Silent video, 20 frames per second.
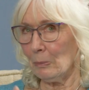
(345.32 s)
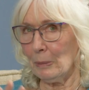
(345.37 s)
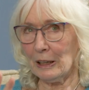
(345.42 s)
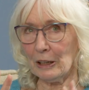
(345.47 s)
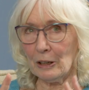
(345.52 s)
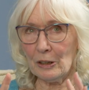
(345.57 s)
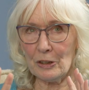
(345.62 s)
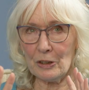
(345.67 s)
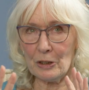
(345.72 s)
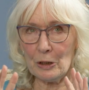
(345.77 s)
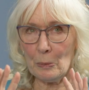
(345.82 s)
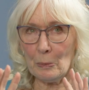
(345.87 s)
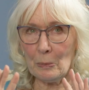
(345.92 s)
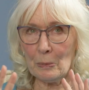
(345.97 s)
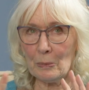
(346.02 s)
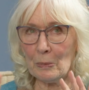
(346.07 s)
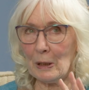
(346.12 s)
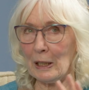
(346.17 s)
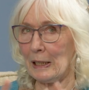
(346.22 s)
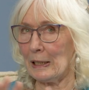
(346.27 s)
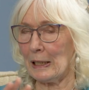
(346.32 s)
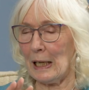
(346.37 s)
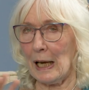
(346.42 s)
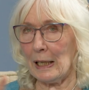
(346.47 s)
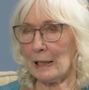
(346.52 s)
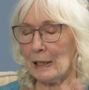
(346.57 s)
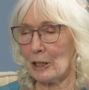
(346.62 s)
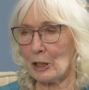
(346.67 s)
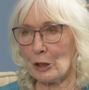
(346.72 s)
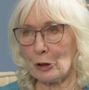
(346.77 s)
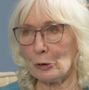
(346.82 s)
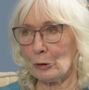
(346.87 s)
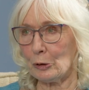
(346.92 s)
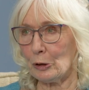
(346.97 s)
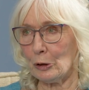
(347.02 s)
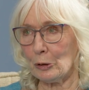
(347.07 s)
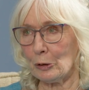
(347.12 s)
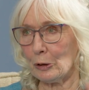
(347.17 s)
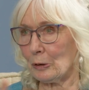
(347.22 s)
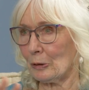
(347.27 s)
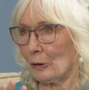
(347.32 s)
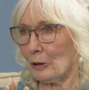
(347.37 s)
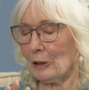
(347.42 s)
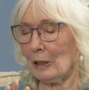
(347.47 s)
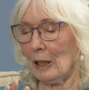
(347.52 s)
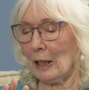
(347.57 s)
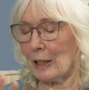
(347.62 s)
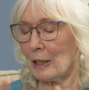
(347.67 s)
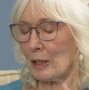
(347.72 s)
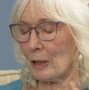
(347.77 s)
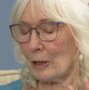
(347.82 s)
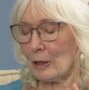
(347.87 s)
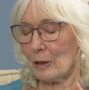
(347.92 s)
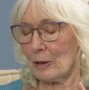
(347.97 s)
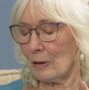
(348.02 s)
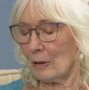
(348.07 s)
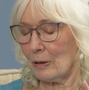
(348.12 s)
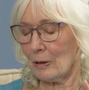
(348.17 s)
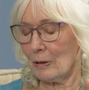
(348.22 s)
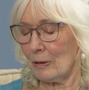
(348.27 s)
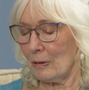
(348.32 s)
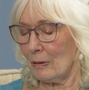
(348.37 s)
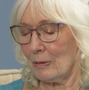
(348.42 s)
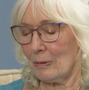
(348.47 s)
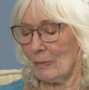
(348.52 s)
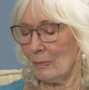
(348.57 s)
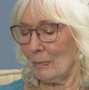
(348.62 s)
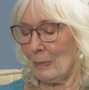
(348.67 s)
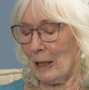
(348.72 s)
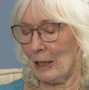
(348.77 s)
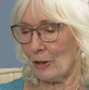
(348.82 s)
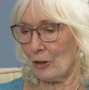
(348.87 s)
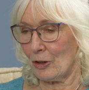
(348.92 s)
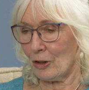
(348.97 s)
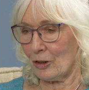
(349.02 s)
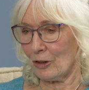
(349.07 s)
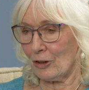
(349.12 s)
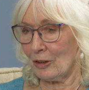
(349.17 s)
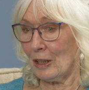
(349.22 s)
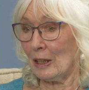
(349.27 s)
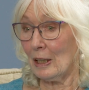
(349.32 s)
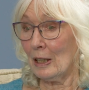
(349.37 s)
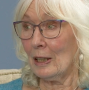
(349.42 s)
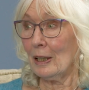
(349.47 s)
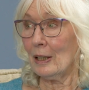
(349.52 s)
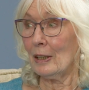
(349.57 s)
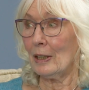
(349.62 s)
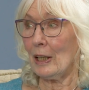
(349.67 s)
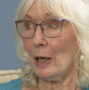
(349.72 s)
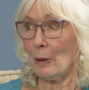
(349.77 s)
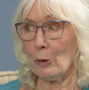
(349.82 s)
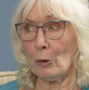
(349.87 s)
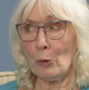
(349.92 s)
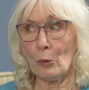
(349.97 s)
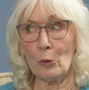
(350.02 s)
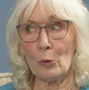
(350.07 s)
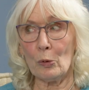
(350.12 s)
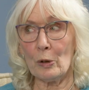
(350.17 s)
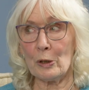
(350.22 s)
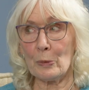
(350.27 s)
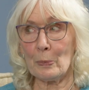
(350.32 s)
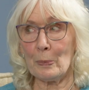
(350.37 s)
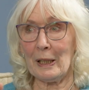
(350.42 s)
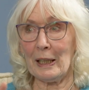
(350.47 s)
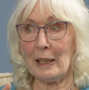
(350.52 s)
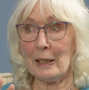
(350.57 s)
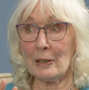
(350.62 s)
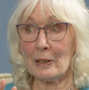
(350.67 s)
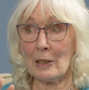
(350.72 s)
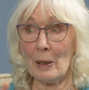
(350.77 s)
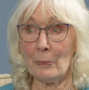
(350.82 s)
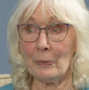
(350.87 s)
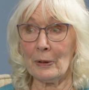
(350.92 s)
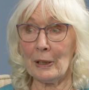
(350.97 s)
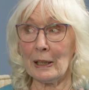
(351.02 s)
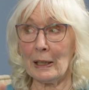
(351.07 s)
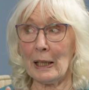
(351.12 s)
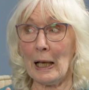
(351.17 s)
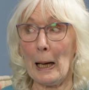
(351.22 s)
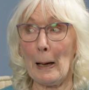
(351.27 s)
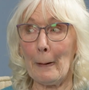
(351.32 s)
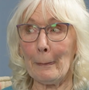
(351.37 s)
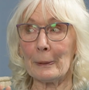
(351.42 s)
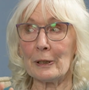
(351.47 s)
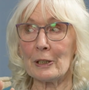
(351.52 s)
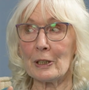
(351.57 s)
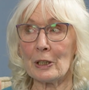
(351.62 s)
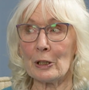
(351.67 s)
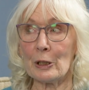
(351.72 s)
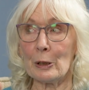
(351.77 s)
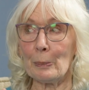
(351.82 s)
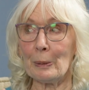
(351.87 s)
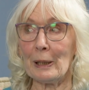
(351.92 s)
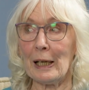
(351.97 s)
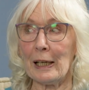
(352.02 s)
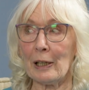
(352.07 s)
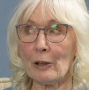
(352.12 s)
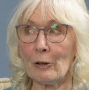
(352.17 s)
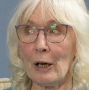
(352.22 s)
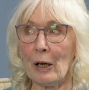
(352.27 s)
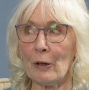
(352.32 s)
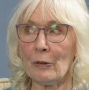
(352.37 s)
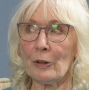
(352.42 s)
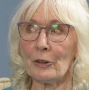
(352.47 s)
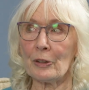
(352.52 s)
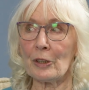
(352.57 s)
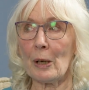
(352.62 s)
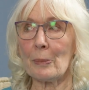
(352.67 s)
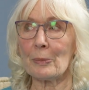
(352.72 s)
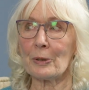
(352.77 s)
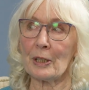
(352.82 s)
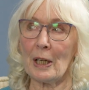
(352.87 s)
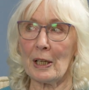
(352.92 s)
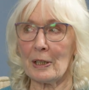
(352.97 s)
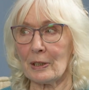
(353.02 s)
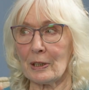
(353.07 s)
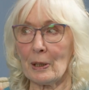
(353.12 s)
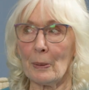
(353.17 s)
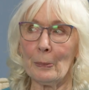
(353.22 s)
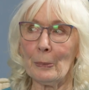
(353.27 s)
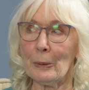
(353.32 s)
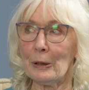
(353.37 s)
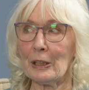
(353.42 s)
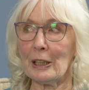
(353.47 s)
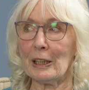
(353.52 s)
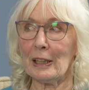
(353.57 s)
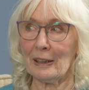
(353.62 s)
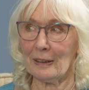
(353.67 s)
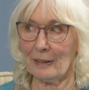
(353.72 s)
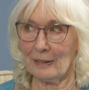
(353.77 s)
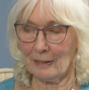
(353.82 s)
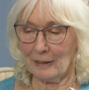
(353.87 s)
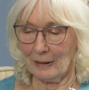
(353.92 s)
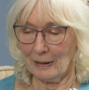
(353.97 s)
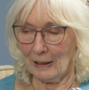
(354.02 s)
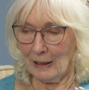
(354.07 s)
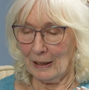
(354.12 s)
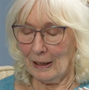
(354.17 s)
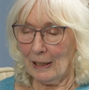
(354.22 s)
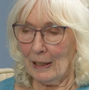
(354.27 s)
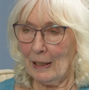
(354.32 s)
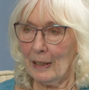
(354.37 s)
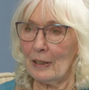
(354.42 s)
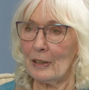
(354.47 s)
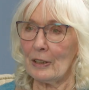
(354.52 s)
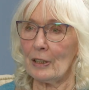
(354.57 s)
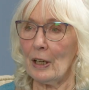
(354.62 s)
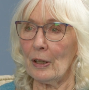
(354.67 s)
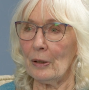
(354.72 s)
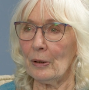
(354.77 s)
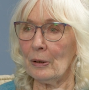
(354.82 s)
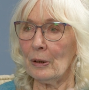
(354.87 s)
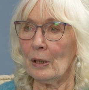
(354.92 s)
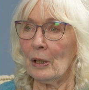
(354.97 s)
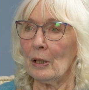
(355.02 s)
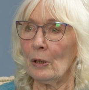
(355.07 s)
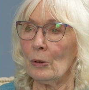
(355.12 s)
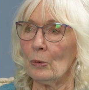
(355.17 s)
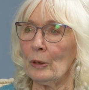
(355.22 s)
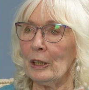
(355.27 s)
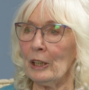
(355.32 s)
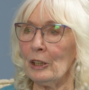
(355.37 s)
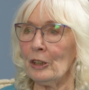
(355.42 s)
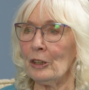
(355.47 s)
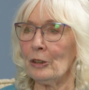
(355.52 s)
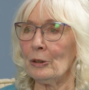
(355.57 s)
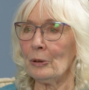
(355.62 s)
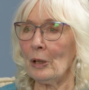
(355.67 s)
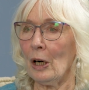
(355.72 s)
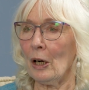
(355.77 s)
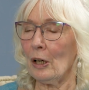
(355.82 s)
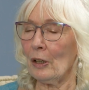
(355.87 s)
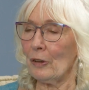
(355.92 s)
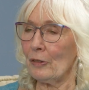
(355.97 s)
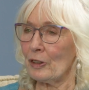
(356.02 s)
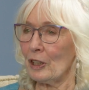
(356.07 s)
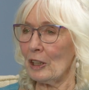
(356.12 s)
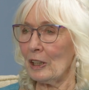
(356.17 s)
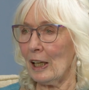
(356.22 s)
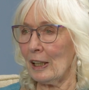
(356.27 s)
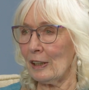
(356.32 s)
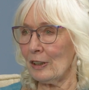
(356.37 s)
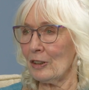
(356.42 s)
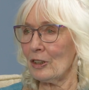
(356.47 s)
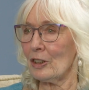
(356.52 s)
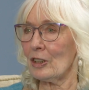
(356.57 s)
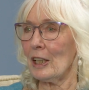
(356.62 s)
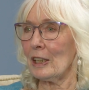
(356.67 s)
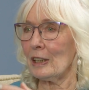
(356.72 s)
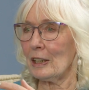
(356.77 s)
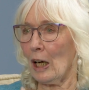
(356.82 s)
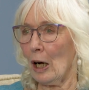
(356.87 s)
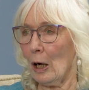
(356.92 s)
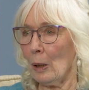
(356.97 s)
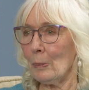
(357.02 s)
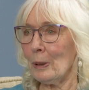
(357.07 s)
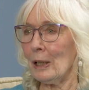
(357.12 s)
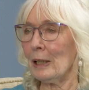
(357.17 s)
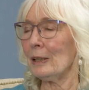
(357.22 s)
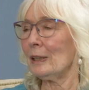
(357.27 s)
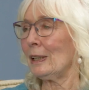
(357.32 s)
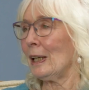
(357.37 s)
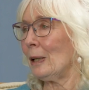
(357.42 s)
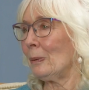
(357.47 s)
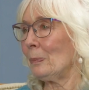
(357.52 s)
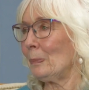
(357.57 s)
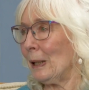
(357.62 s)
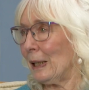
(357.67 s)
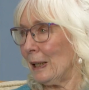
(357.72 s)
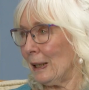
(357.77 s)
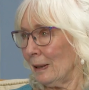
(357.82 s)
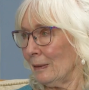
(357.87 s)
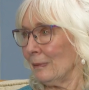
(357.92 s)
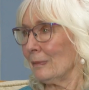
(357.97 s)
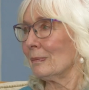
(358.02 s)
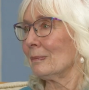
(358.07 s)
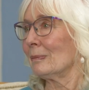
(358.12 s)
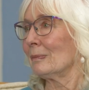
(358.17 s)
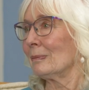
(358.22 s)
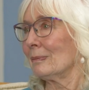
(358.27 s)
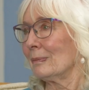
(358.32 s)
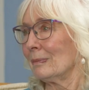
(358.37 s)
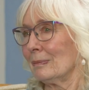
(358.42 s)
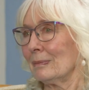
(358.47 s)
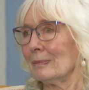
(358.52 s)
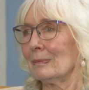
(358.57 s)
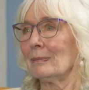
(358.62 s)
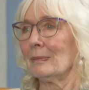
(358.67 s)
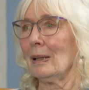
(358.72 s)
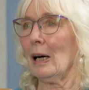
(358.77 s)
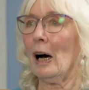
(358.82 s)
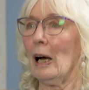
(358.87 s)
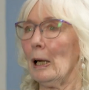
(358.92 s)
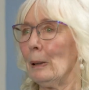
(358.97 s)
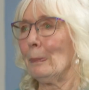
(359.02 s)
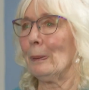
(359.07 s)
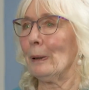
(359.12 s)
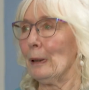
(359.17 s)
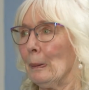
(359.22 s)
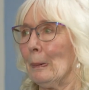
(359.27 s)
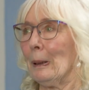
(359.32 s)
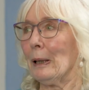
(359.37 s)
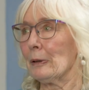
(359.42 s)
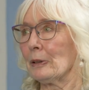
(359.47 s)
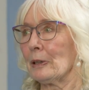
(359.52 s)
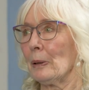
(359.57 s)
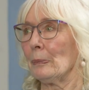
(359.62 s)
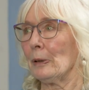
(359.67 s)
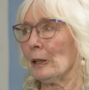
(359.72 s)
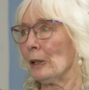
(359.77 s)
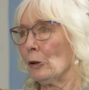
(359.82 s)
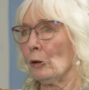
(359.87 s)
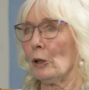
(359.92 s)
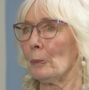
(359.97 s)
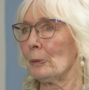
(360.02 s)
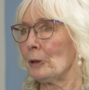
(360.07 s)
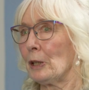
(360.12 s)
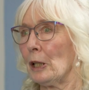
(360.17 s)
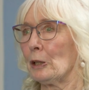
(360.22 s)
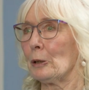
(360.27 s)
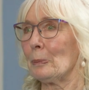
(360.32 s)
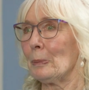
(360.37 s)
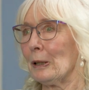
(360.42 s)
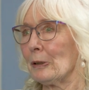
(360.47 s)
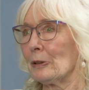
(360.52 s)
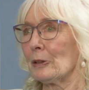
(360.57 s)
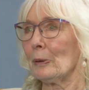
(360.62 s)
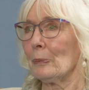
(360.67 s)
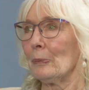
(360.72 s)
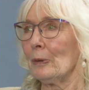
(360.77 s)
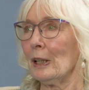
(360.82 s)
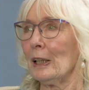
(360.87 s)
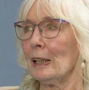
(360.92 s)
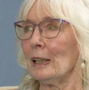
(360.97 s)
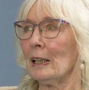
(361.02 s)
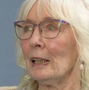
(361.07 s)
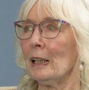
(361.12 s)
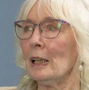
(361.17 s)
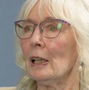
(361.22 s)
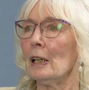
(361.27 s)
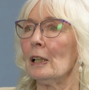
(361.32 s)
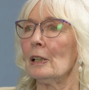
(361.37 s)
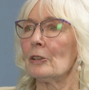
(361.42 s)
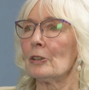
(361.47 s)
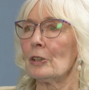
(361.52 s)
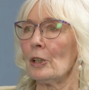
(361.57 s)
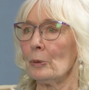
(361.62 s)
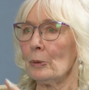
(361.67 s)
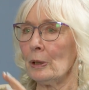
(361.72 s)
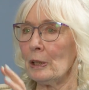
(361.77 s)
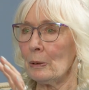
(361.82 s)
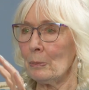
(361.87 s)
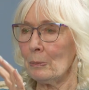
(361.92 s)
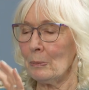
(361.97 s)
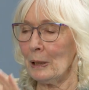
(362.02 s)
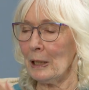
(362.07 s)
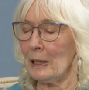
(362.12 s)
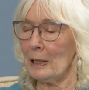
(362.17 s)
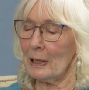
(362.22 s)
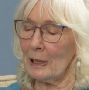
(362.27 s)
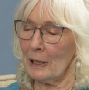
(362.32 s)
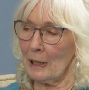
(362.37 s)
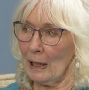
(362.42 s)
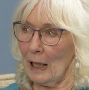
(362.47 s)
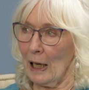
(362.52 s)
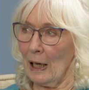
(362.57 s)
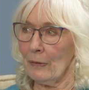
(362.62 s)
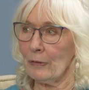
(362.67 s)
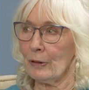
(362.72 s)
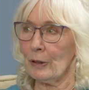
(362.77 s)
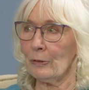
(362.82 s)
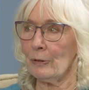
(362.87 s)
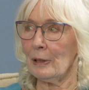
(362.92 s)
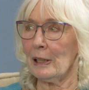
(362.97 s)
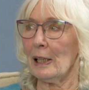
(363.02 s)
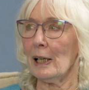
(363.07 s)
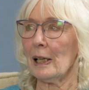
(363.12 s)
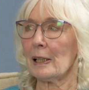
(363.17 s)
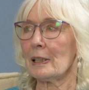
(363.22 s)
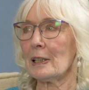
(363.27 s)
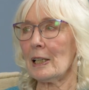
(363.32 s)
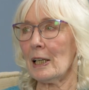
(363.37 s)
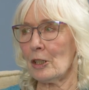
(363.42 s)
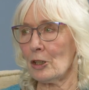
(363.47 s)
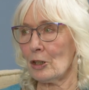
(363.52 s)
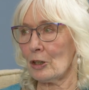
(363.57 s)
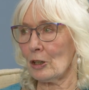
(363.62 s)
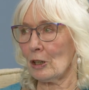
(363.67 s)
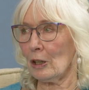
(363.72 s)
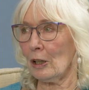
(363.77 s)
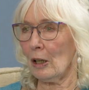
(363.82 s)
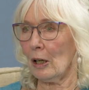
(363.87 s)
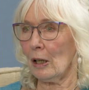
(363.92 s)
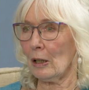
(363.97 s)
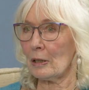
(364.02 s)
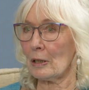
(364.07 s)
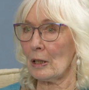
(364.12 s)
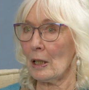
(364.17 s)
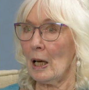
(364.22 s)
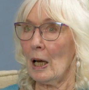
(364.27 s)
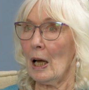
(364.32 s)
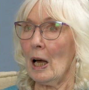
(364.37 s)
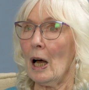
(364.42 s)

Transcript: Because in any school you like to mention, there will always be something that happens in the playground that upsets somebody. Mm-hmm. So we knew after lunch they'd come in, they'd be hyper about something upset about something. So we'd immediately have the relaxation class.